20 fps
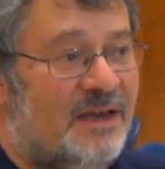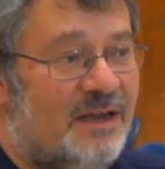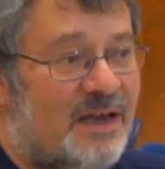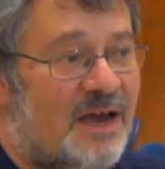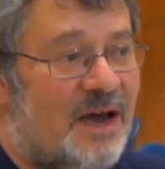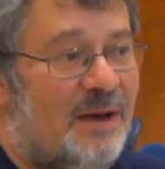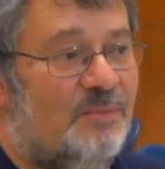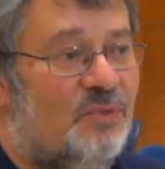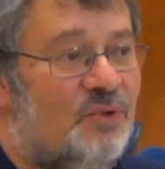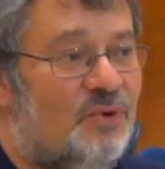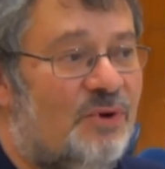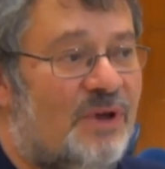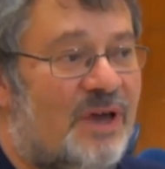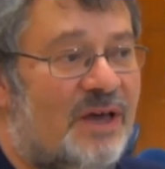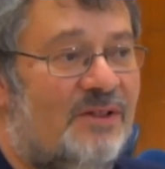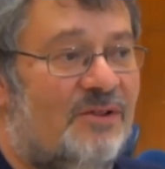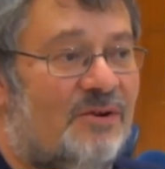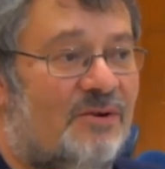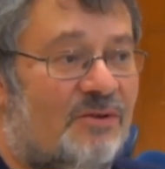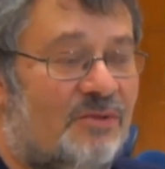come
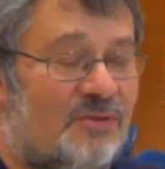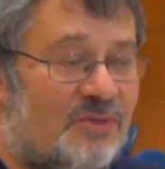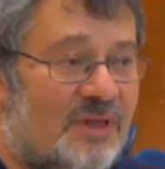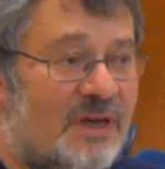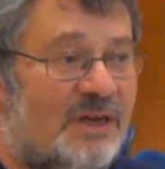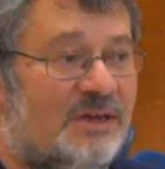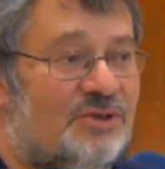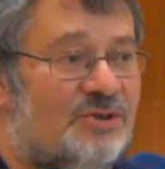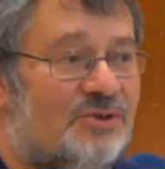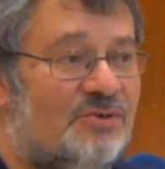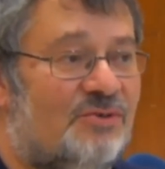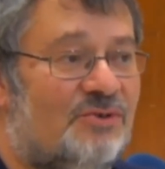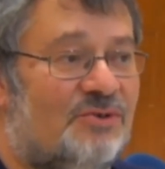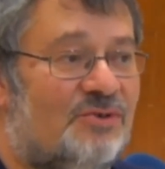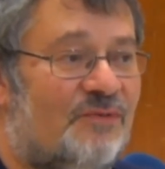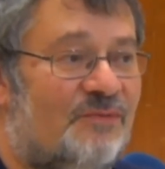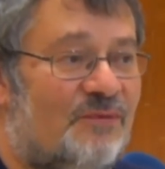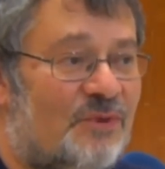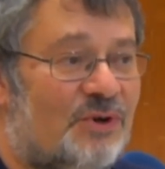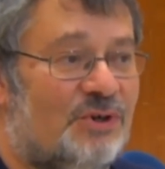together on such a
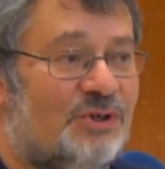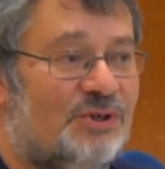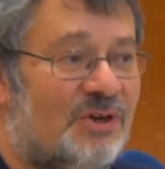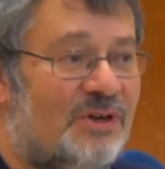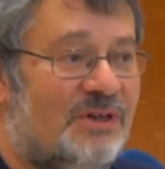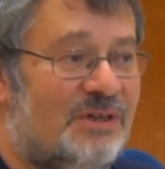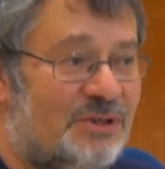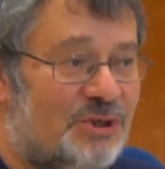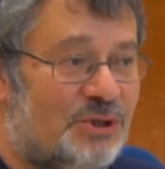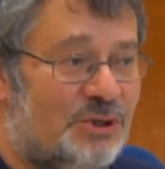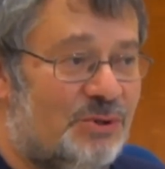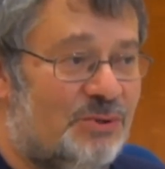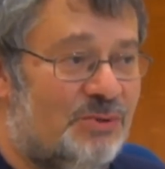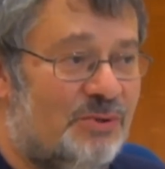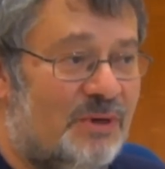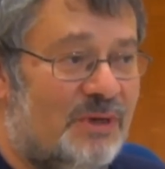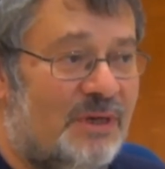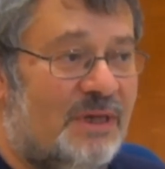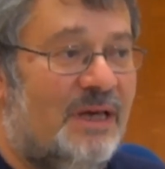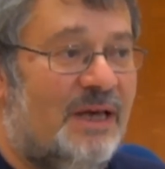controversial
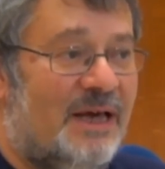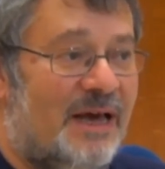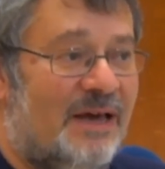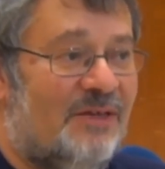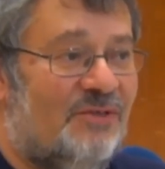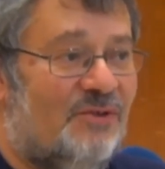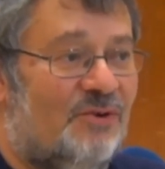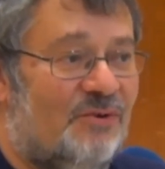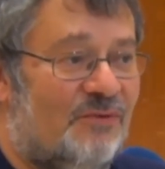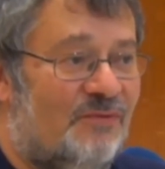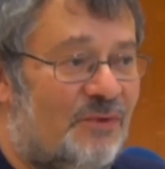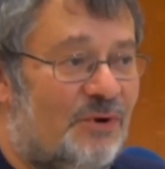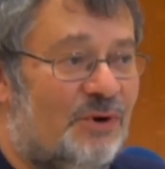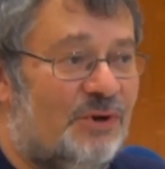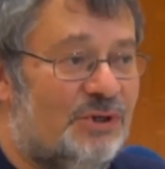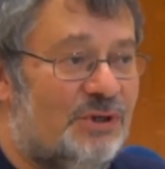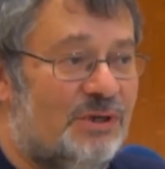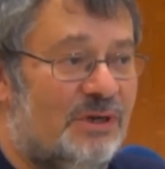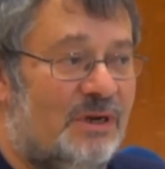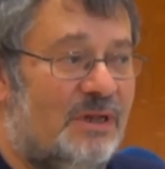issue as
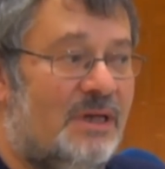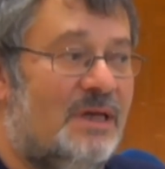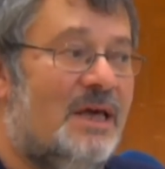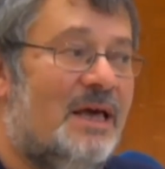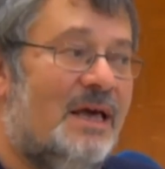conversion